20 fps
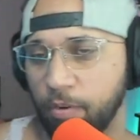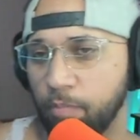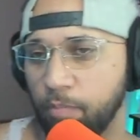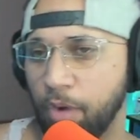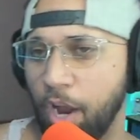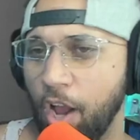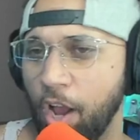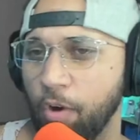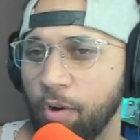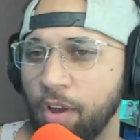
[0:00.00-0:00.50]

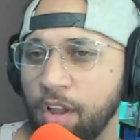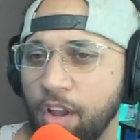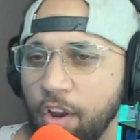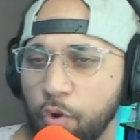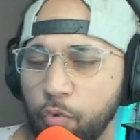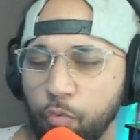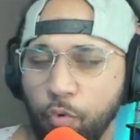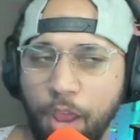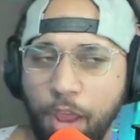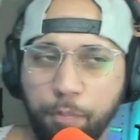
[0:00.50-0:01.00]
Bro,
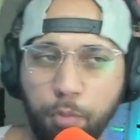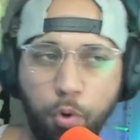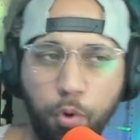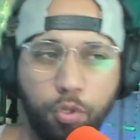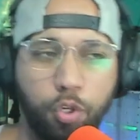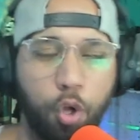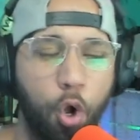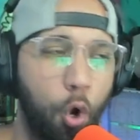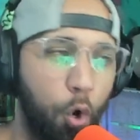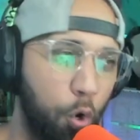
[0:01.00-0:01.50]
Red Bull
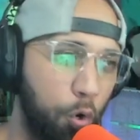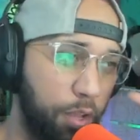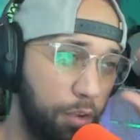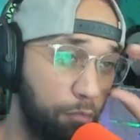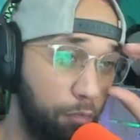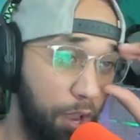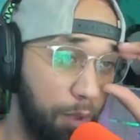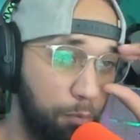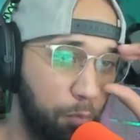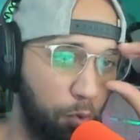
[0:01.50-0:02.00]
cold and
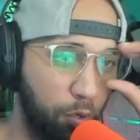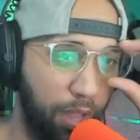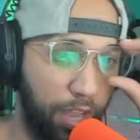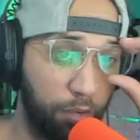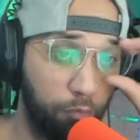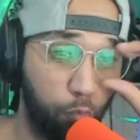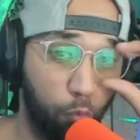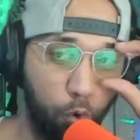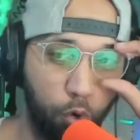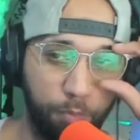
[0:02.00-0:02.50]
Red Bull like
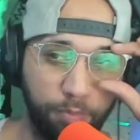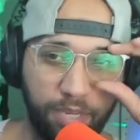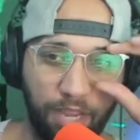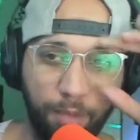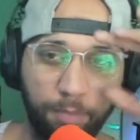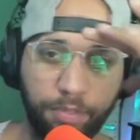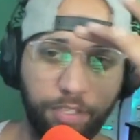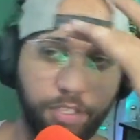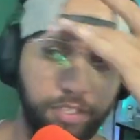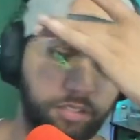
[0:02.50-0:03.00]
warm
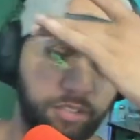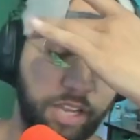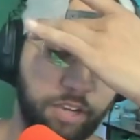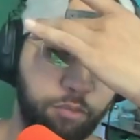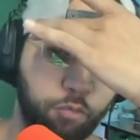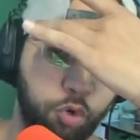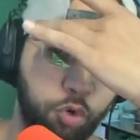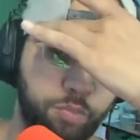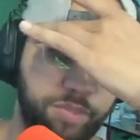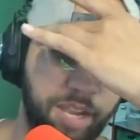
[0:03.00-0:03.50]
temperature, like
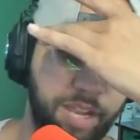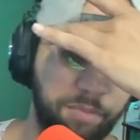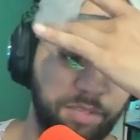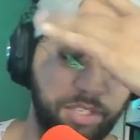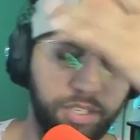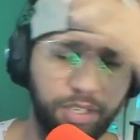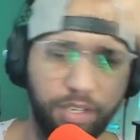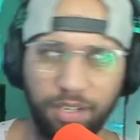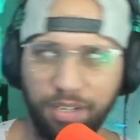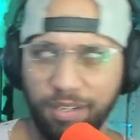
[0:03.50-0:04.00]
room
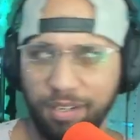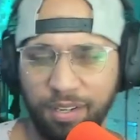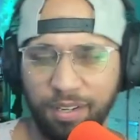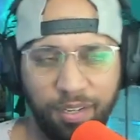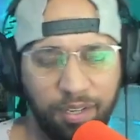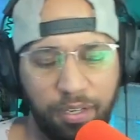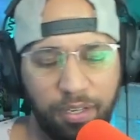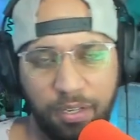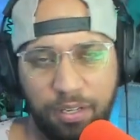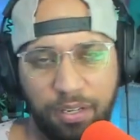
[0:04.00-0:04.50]
temperature,
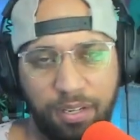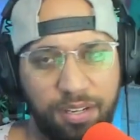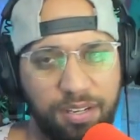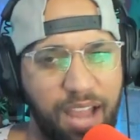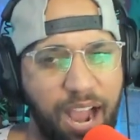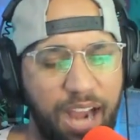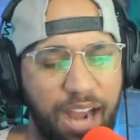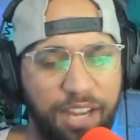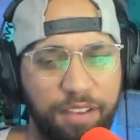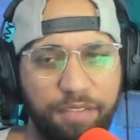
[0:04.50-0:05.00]

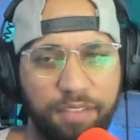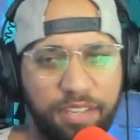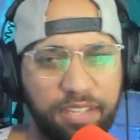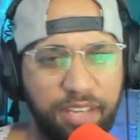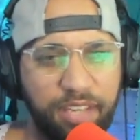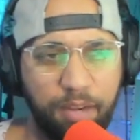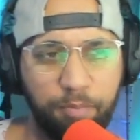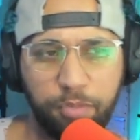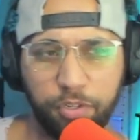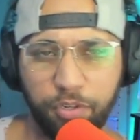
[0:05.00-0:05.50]
not even the
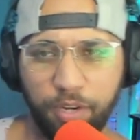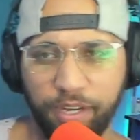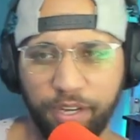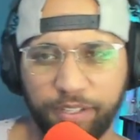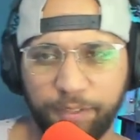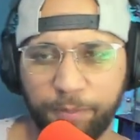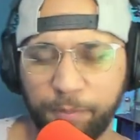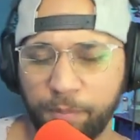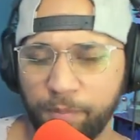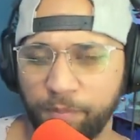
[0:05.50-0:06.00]
same drink.
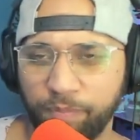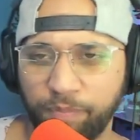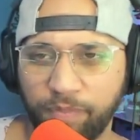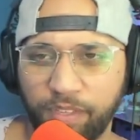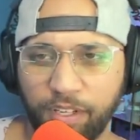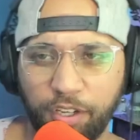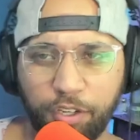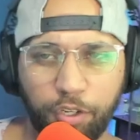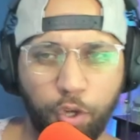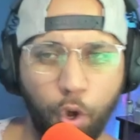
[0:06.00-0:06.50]

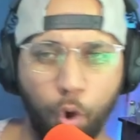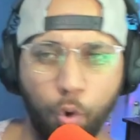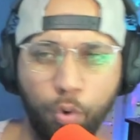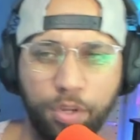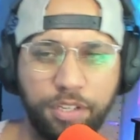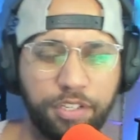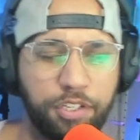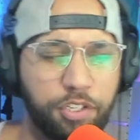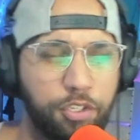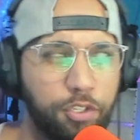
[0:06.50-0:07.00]
Cold
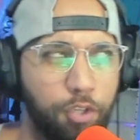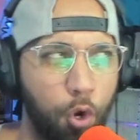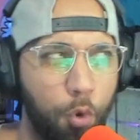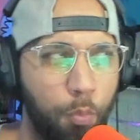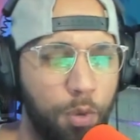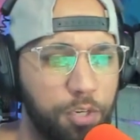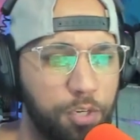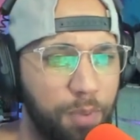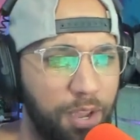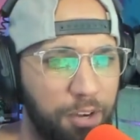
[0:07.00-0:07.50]
is so
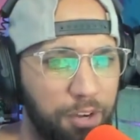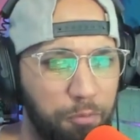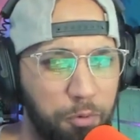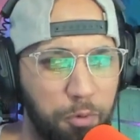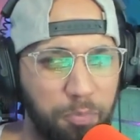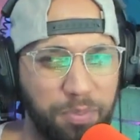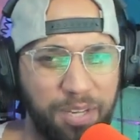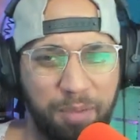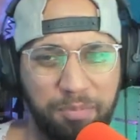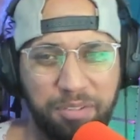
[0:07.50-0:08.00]
much better.
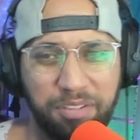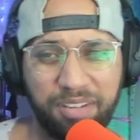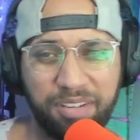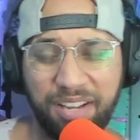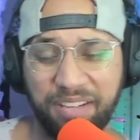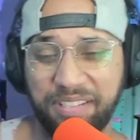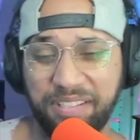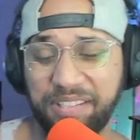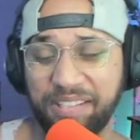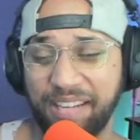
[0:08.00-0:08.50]
Room temperature kind
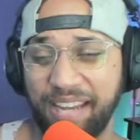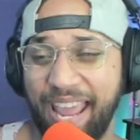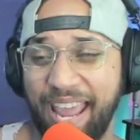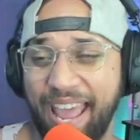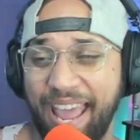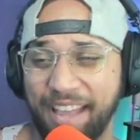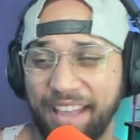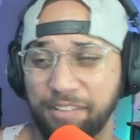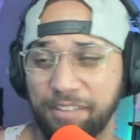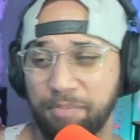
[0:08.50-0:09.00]
of tastes like
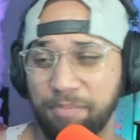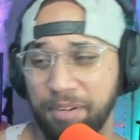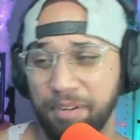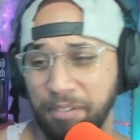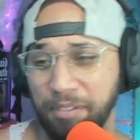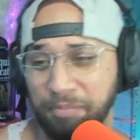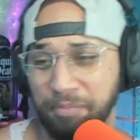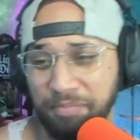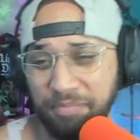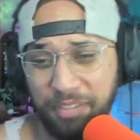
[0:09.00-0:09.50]
ass,
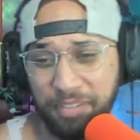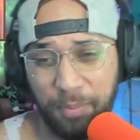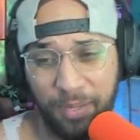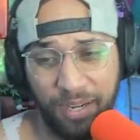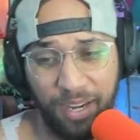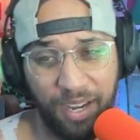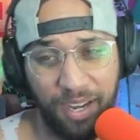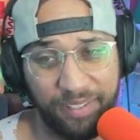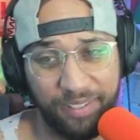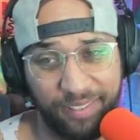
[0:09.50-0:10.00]
bro, to be
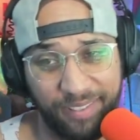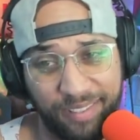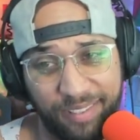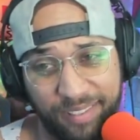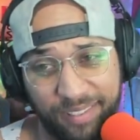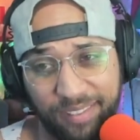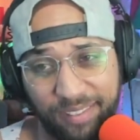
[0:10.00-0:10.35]
honest.